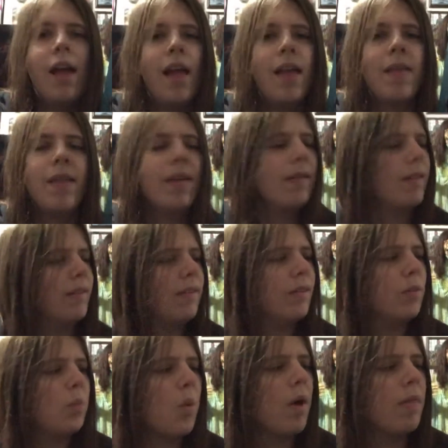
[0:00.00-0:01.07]
And this
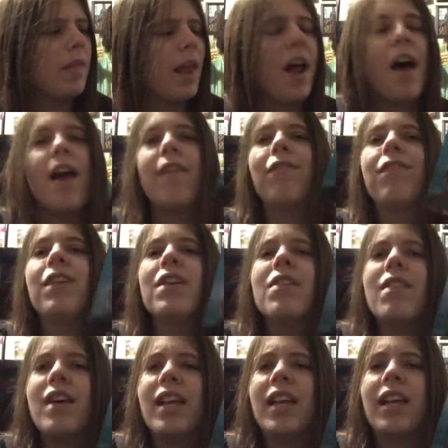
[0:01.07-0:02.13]
is one that I feel
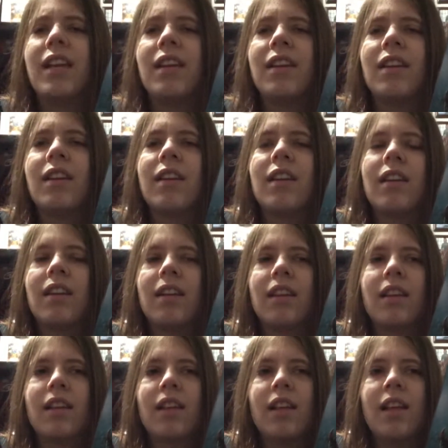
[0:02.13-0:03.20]
like
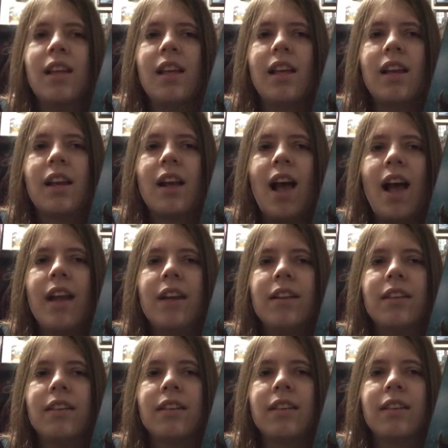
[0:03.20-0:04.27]
it kind
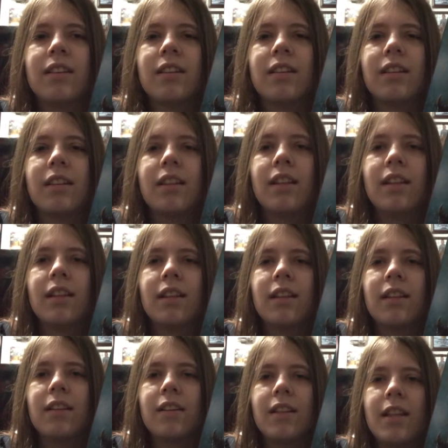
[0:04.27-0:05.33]
of
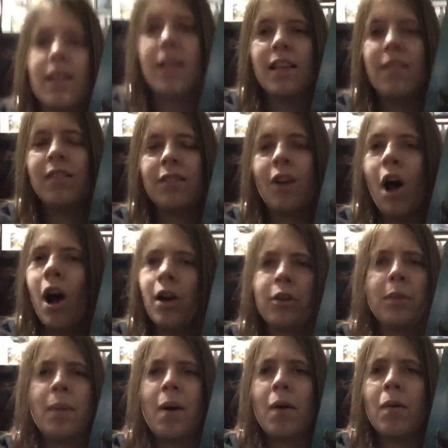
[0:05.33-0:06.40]
isn't talked
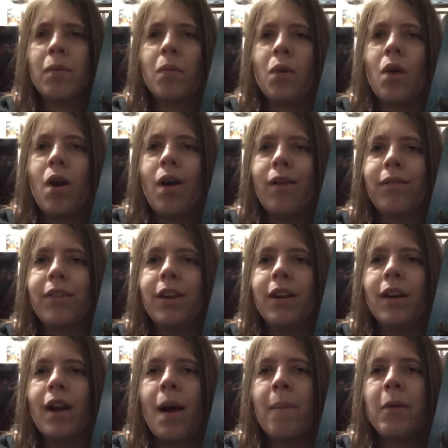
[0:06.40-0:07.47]
about more
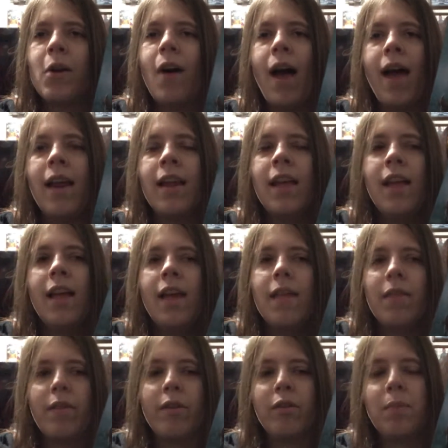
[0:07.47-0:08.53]
often, and I'm glad
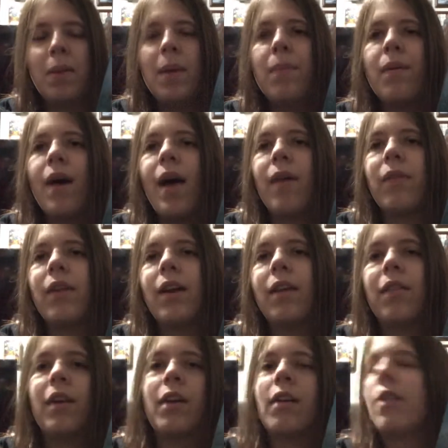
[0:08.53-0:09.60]
that there's people out there
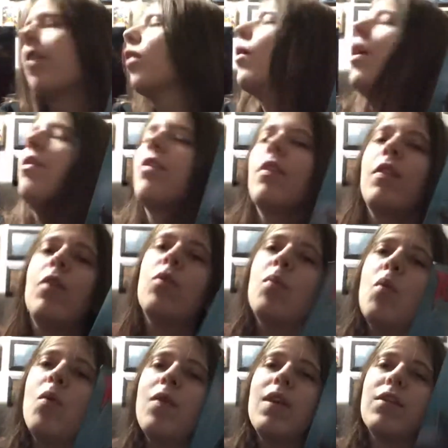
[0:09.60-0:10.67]
that are requesting these
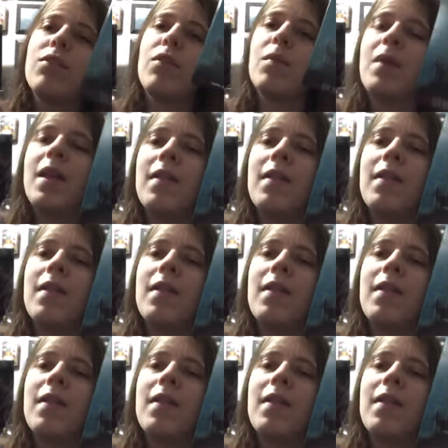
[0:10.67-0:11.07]
movies for me